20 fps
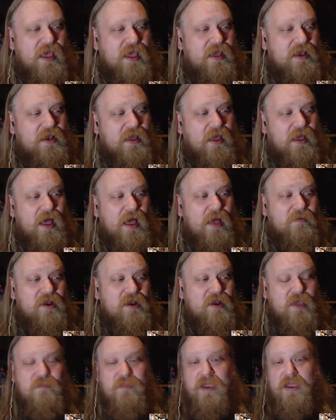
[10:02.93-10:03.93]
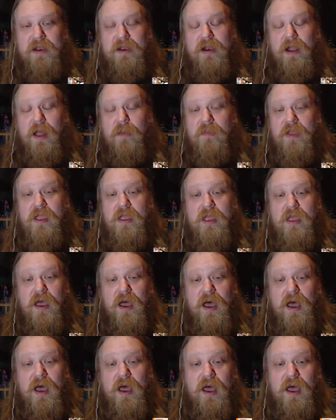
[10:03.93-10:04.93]
and I'm going to keep picking it up.
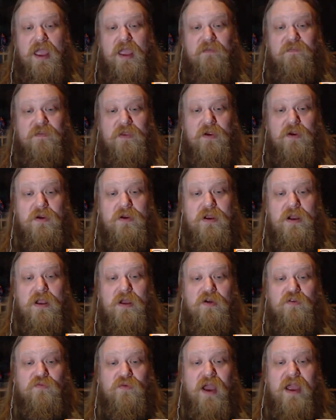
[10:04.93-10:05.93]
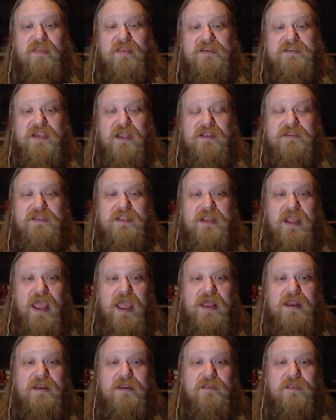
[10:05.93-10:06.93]
If you're going to ride this out to the
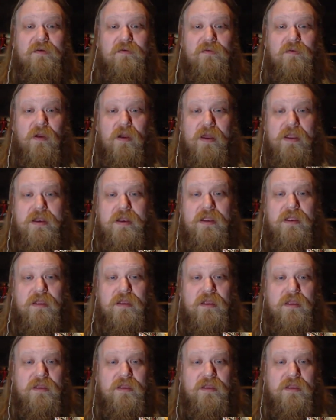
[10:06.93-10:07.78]
end of the run,